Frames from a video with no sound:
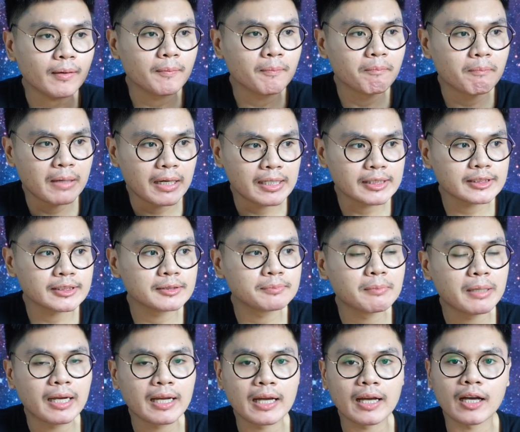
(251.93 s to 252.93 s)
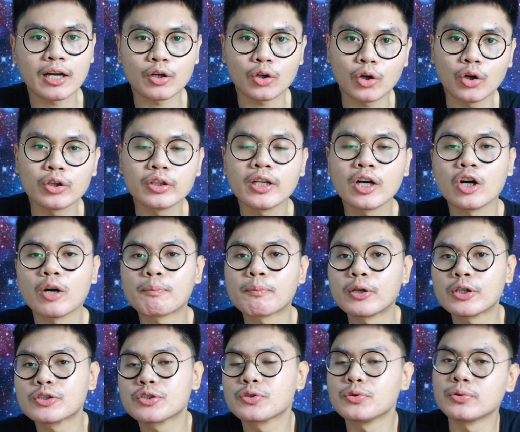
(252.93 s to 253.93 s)
mas magkakaroon ng
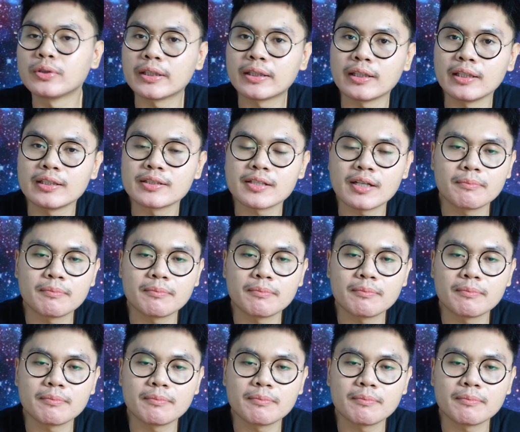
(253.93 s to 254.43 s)
opportunities